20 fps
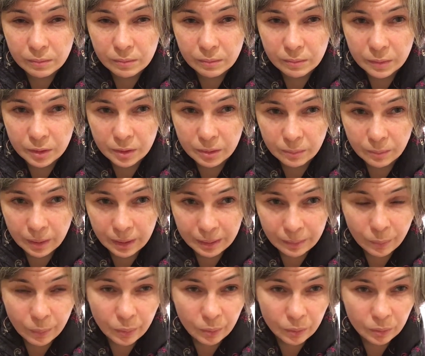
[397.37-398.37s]
the main
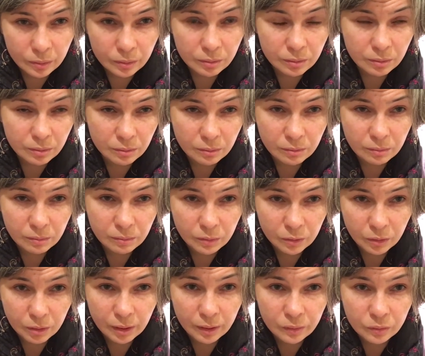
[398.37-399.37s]
point you
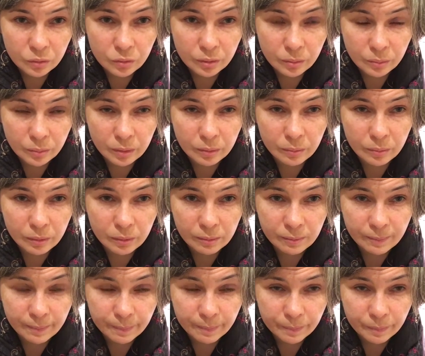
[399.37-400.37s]
have to remember.
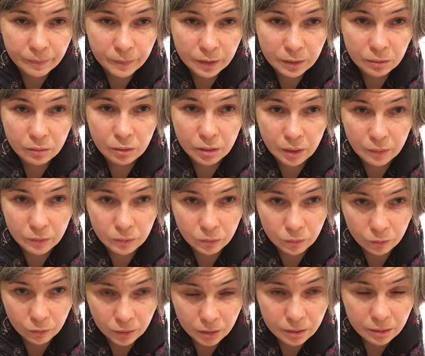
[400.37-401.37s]
So you have to
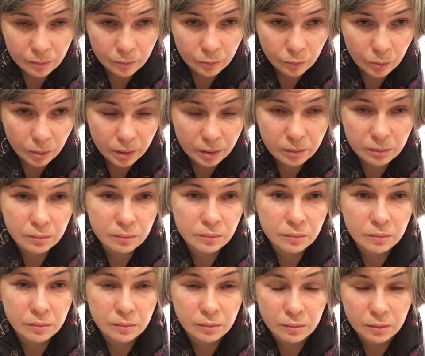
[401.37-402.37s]
feed them well,
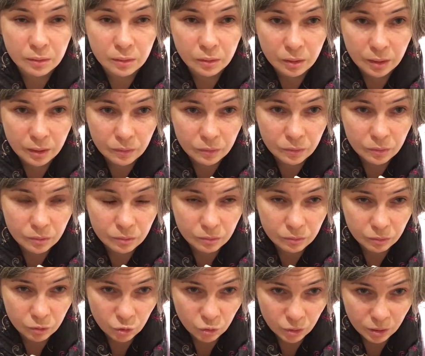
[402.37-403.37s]
you have to
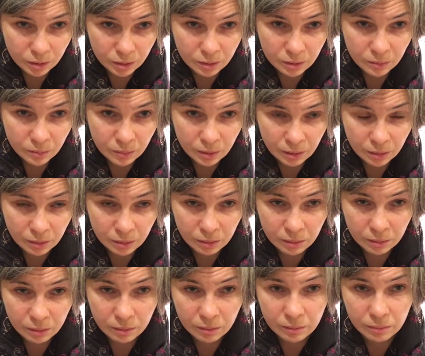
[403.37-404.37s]
treat them
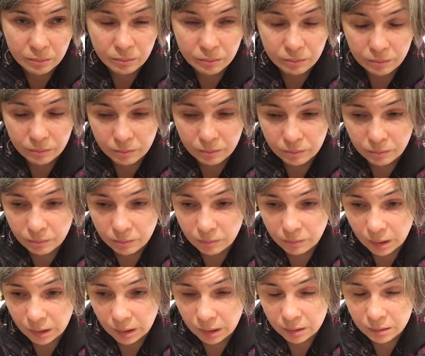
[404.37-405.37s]
uh,
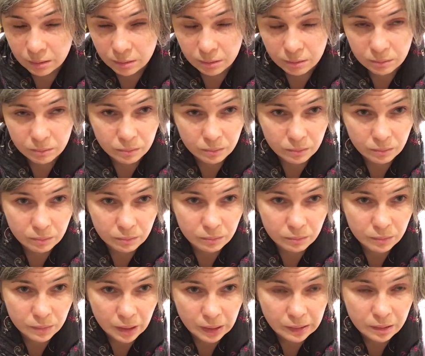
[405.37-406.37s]
against
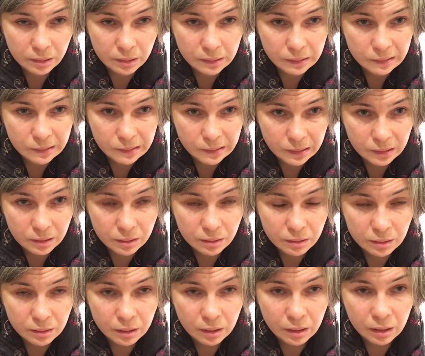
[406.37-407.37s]
any disease
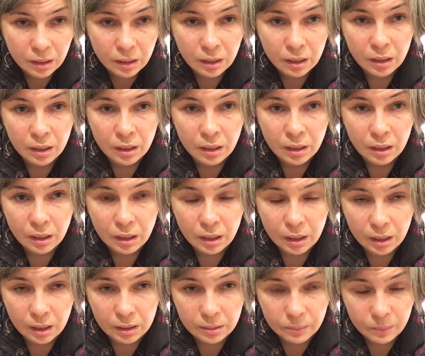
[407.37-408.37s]

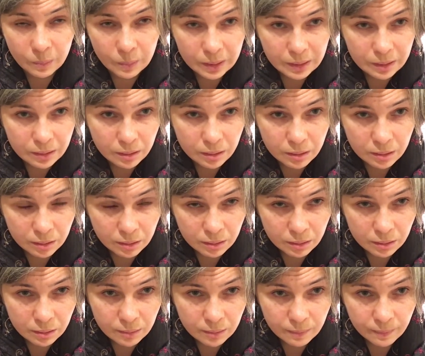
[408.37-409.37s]
and pesticides